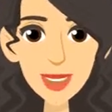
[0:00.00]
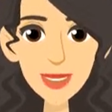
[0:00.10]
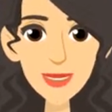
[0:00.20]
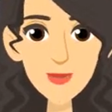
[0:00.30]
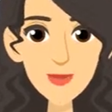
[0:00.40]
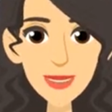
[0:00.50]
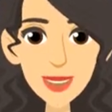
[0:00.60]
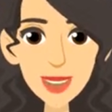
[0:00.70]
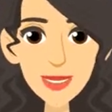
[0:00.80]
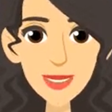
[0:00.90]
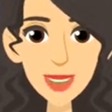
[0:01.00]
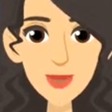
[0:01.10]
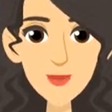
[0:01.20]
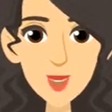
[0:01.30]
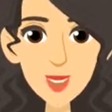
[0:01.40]
which represents where
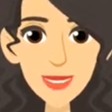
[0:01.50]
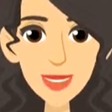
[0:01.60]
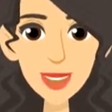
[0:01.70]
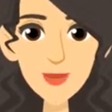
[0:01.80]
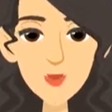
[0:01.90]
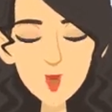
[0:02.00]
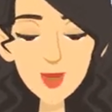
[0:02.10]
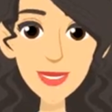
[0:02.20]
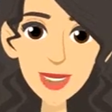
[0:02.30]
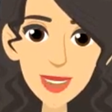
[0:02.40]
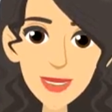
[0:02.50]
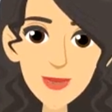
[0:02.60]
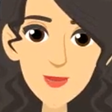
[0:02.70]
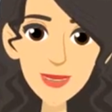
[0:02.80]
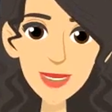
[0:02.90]
is the noise present in the image.